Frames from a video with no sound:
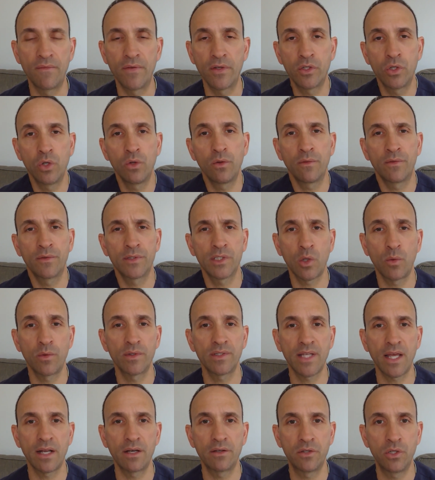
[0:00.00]
If
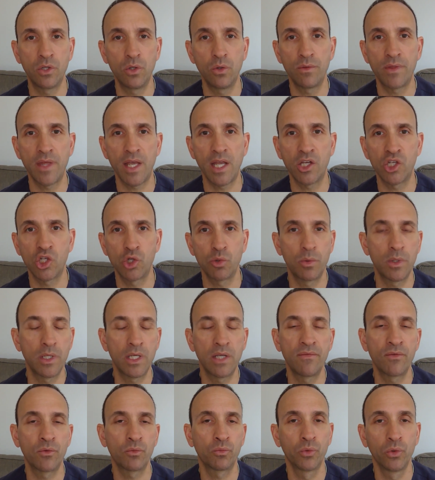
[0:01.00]
someone's got a toothache, should we
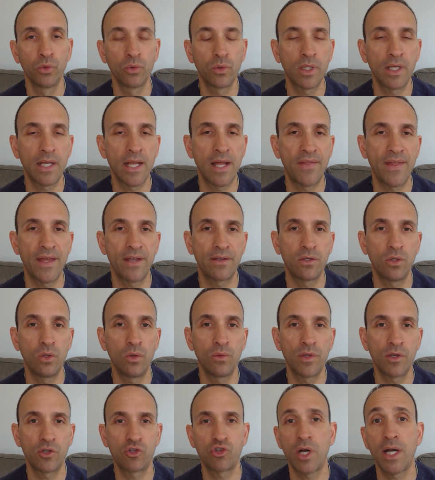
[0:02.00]
even root canal that
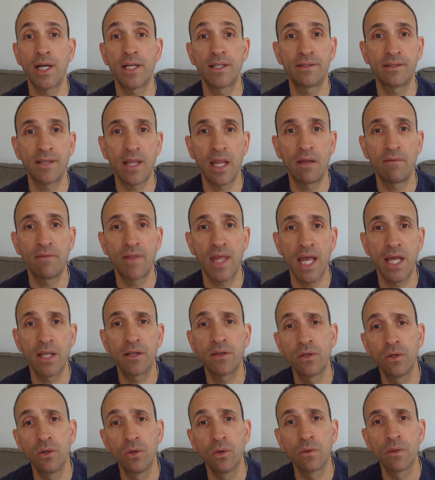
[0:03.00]
tooth and try to save that
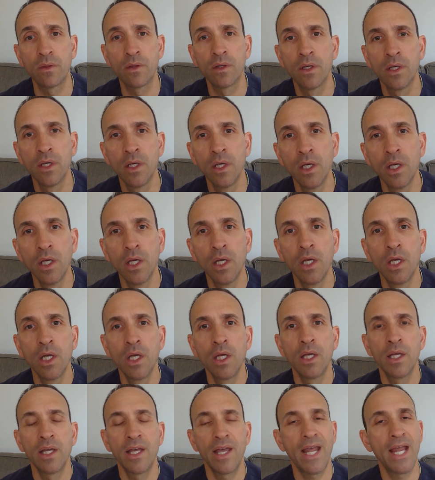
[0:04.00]
tooth?
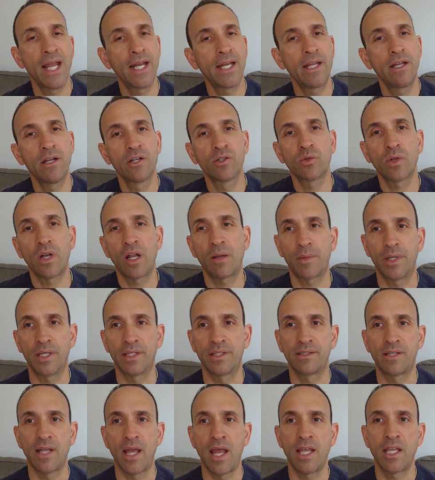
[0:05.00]
And here's what I'm going to
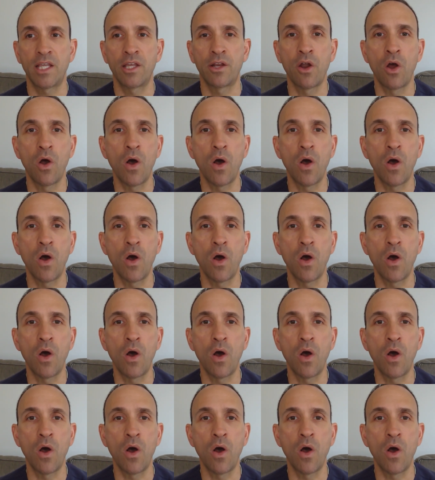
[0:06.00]
say.